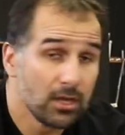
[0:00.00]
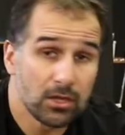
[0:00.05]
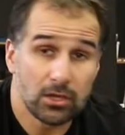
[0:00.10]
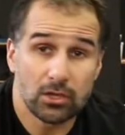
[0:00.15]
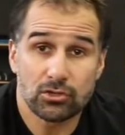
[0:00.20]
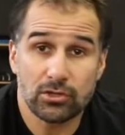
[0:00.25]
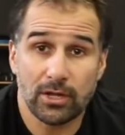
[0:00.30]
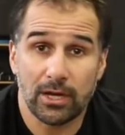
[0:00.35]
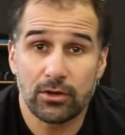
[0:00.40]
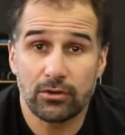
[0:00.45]
You're
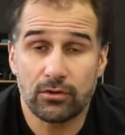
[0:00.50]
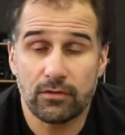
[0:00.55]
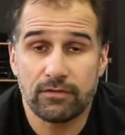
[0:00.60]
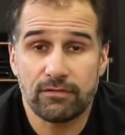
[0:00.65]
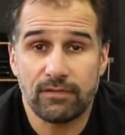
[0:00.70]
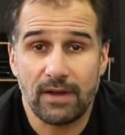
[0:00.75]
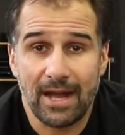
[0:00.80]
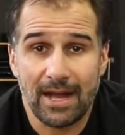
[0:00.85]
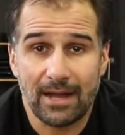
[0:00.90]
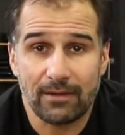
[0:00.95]
trying to do
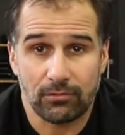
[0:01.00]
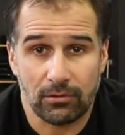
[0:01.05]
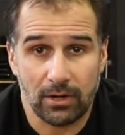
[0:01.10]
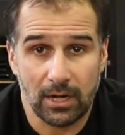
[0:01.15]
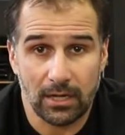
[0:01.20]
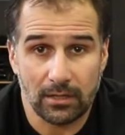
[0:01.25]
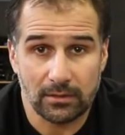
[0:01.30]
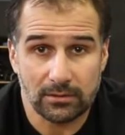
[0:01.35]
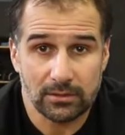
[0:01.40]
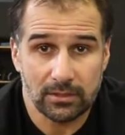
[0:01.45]
5
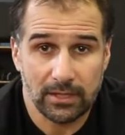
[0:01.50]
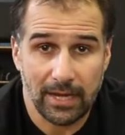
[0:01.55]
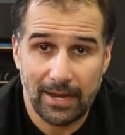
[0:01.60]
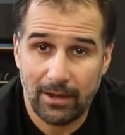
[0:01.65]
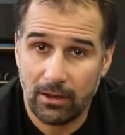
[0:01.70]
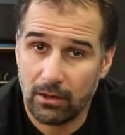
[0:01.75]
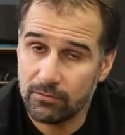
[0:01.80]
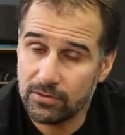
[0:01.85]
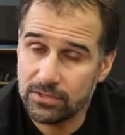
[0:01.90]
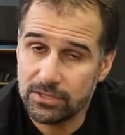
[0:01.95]
rounds. Okay.
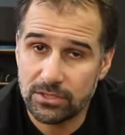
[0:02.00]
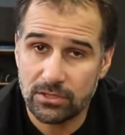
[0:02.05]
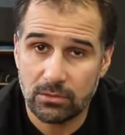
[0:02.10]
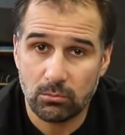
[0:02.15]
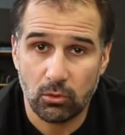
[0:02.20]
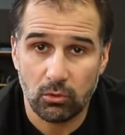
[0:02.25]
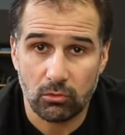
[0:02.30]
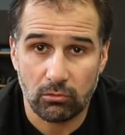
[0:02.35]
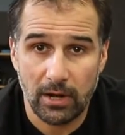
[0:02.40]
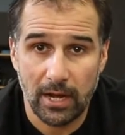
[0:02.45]
Obviously, the
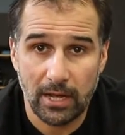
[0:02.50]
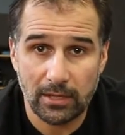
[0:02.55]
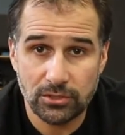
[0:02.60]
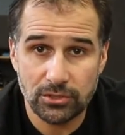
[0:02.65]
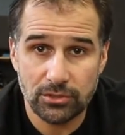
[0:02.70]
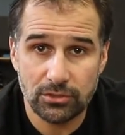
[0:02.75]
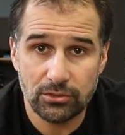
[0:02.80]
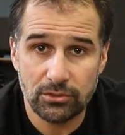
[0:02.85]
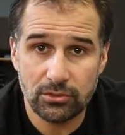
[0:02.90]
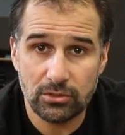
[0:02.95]
more rounds
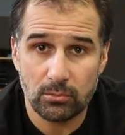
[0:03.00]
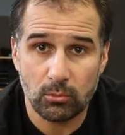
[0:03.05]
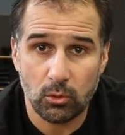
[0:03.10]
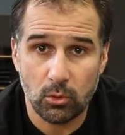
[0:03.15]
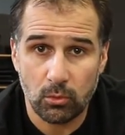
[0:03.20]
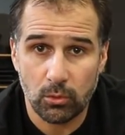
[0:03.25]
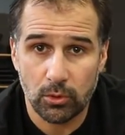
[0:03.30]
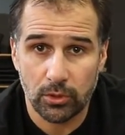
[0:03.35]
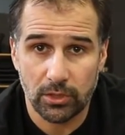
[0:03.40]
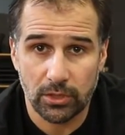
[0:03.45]
you do, the
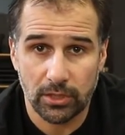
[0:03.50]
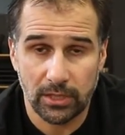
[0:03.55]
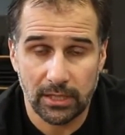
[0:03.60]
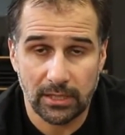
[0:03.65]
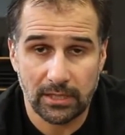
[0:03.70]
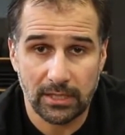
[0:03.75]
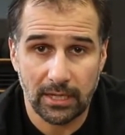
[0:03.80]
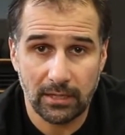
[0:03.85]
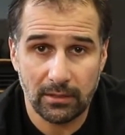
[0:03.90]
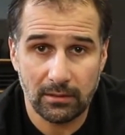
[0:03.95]
more work you're going to
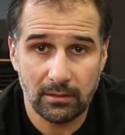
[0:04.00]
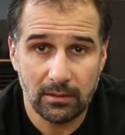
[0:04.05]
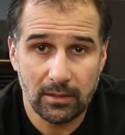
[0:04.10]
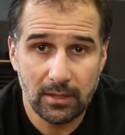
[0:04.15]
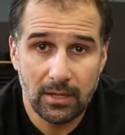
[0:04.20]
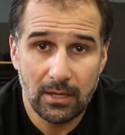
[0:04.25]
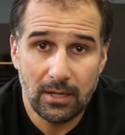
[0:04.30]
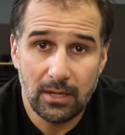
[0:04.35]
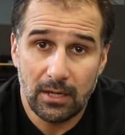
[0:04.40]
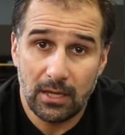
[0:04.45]
get done.
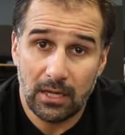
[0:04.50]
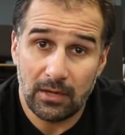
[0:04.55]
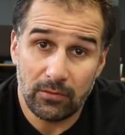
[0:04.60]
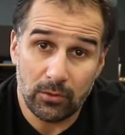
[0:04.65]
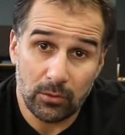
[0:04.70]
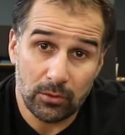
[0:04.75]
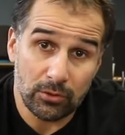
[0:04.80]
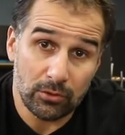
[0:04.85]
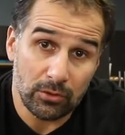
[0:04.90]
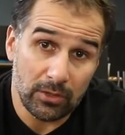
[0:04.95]
If you
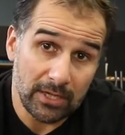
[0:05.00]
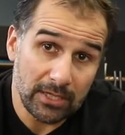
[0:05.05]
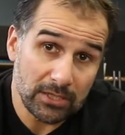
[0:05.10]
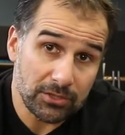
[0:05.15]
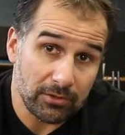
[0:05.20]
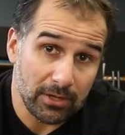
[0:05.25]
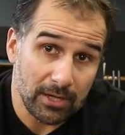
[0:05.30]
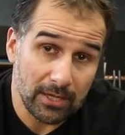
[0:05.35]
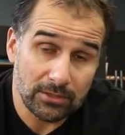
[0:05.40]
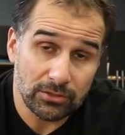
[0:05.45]
want to do
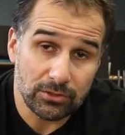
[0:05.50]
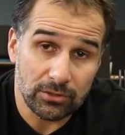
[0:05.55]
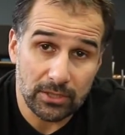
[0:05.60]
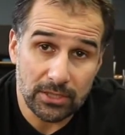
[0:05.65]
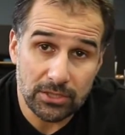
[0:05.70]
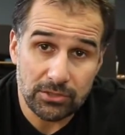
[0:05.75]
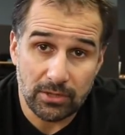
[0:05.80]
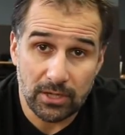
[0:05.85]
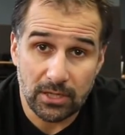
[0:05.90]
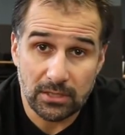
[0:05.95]
less rounds, do
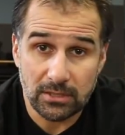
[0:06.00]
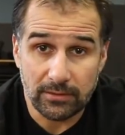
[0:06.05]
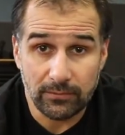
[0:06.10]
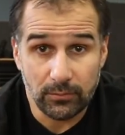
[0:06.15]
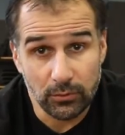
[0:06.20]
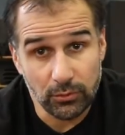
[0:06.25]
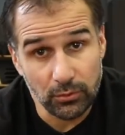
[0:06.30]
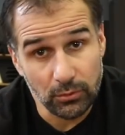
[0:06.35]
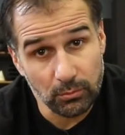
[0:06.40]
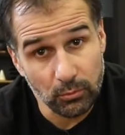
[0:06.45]
less rounds. If you
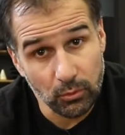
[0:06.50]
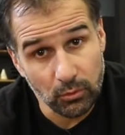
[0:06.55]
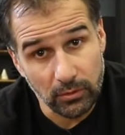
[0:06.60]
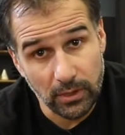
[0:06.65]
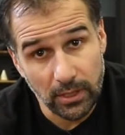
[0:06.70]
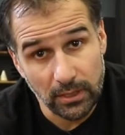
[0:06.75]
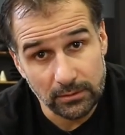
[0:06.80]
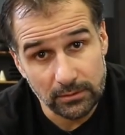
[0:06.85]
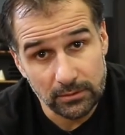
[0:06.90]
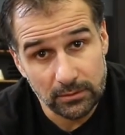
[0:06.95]
want to do more
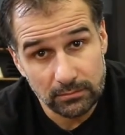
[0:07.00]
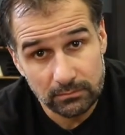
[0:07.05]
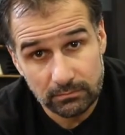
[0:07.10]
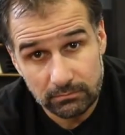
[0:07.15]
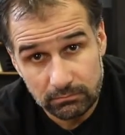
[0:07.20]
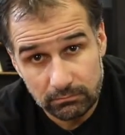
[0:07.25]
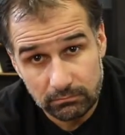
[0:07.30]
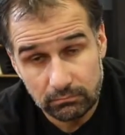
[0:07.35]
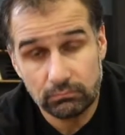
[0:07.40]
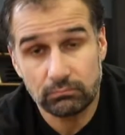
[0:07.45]
rounds,
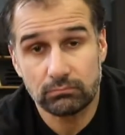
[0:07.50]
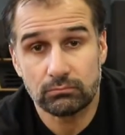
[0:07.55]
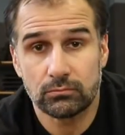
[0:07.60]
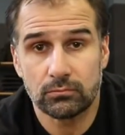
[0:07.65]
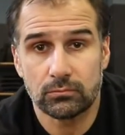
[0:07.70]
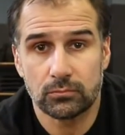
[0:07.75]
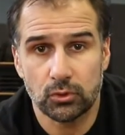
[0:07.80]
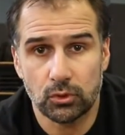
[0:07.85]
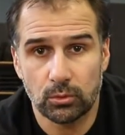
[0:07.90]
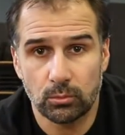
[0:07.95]

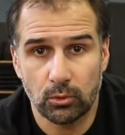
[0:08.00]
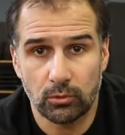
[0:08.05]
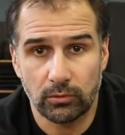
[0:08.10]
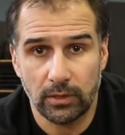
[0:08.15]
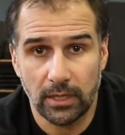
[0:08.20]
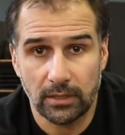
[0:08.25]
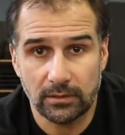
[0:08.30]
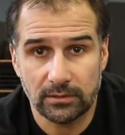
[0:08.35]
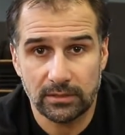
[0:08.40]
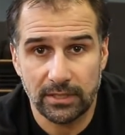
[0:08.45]
do more
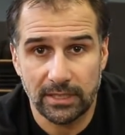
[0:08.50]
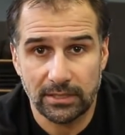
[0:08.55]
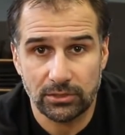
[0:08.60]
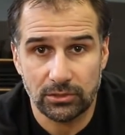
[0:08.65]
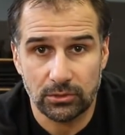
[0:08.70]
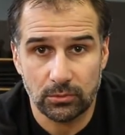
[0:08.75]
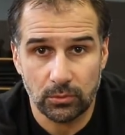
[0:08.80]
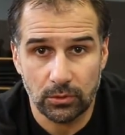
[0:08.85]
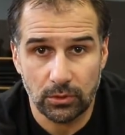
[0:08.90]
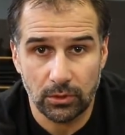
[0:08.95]
rounds. That's
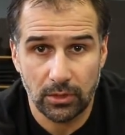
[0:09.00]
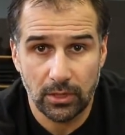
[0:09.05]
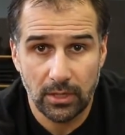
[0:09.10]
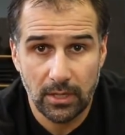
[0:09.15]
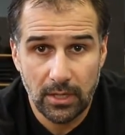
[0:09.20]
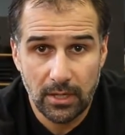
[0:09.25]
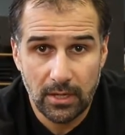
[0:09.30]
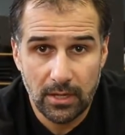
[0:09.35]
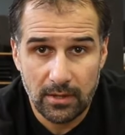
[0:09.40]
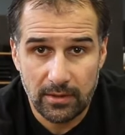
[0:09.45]
your work.
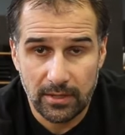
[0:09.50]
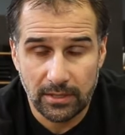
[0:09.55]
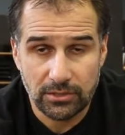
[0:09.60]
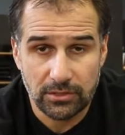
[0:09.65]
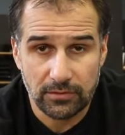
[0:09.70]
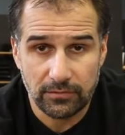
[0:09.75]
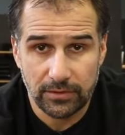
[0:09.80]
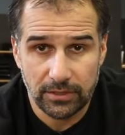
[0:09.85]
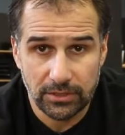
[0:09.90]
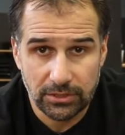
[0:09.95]
That's
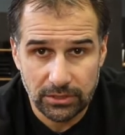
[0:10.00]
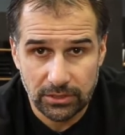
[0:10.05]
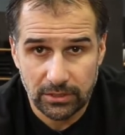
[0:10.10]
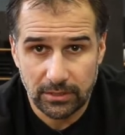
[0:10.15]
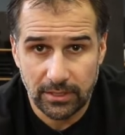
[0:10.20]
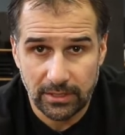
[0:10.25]
your finisher.